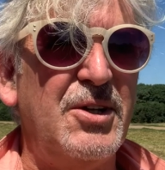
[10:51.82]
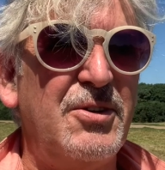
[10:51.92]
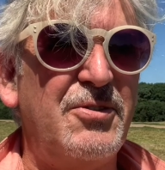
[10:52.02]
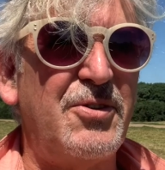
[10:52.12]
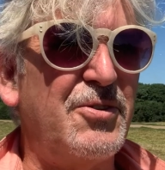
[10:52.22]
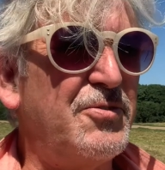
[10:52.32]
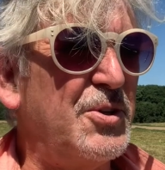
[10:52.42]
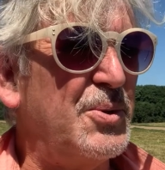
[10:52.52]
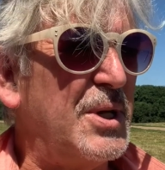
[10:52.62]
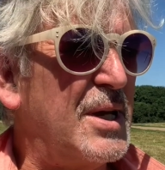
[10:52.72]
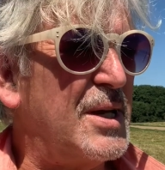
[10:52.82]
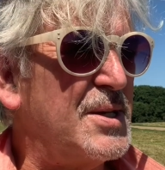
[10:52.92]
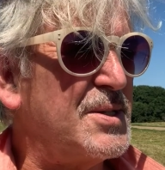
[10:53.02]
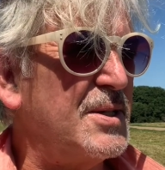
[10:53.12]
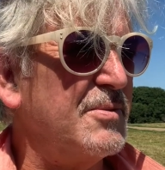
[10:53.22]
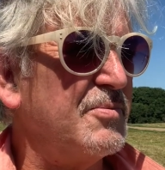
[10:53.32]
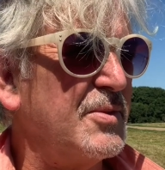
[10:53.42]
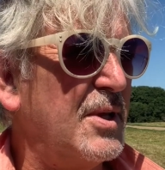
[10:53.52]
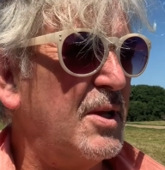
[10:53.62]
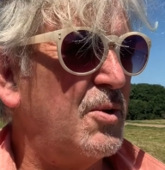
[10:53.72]
for a few years,
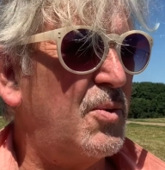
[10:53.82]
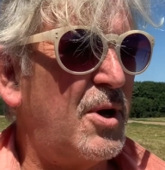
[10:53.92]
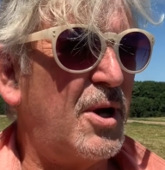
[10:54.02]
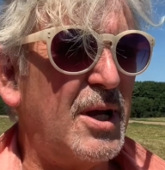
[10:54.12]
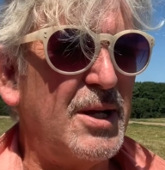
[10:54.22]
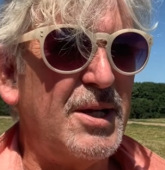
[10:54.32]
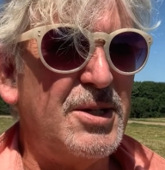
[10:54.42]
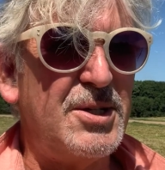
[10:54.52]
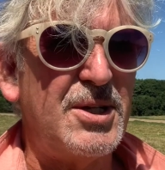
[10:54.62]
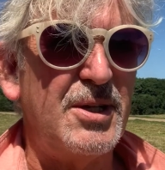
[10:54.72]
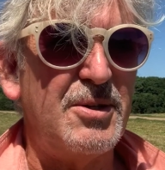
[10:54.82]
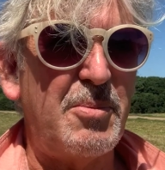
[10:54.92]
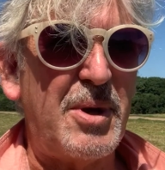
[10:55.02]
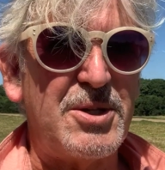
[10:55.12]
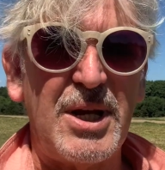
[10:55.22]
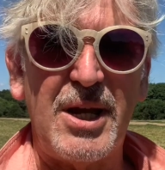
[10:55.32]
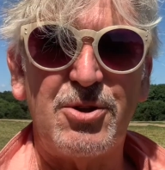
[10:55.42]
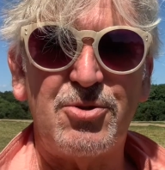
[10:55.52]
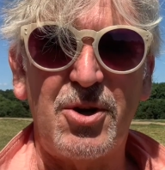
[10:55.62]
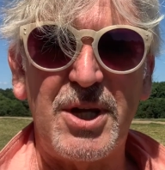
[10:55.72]
where I learned about
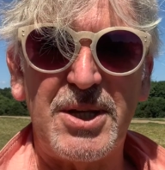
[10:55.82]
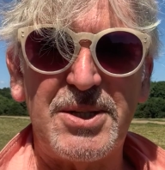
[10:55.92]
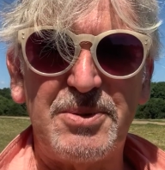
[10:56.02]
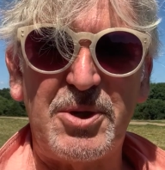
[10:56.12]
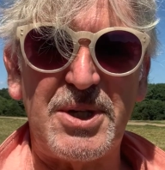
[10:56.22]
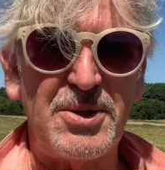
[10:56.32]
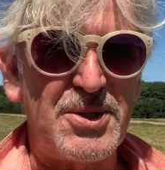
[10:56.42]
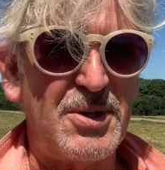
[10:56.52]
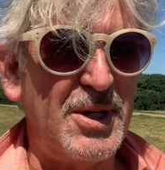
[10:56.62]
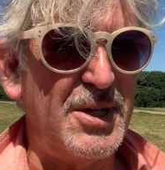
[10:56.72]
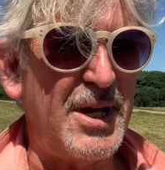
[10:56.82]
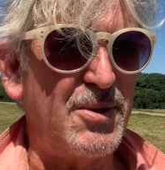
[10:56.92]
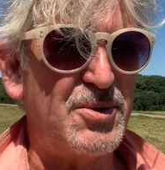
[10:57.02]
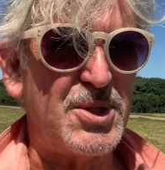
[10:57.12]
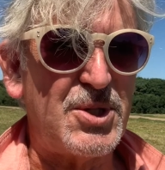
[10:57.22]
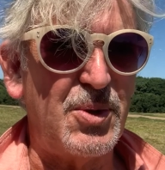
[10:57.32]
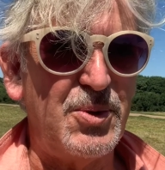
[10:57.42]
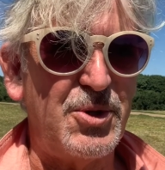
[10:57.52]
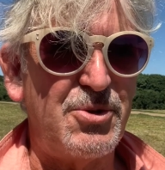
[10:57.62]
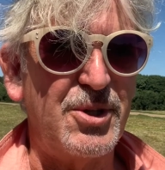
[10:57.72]
electronics, but I also learned how to
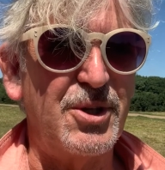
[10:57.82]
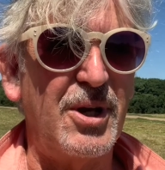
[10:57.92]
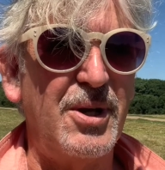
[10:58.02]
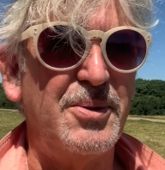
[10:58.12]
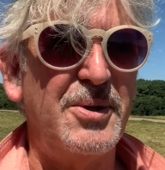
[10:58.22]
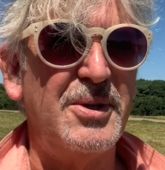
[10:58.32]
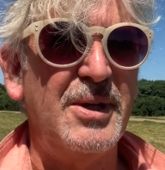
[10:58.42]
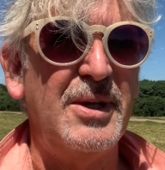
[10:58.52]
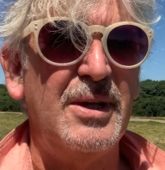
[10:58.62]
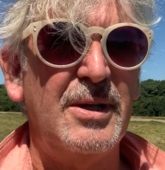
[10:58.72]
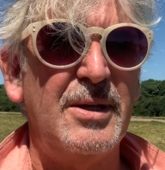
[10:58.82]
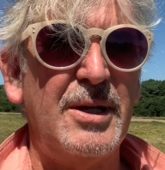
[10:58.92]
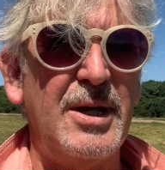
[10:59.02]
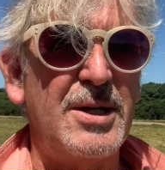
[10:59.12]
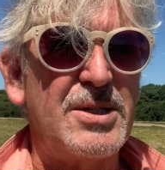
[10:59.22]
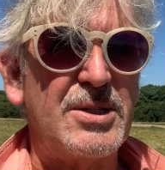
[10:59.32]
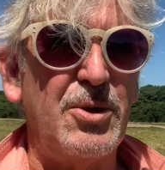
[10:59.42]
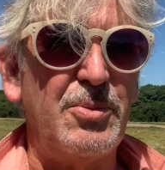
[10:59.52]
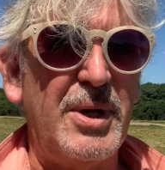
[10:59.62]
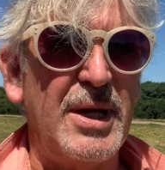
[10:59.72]
solder and glue. And I
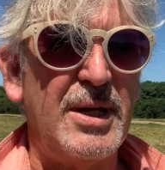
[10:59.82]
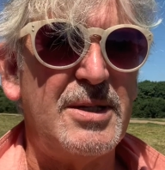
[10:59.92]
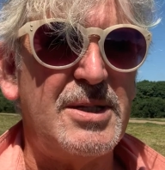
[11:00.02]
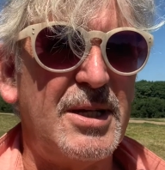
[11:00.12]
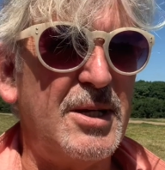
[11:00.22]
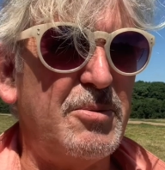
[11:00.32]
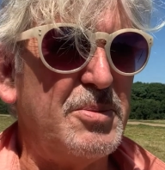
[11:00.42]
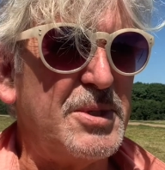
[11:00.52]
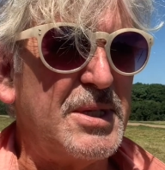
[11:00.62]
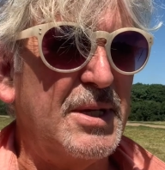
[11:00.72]
sold my tin amps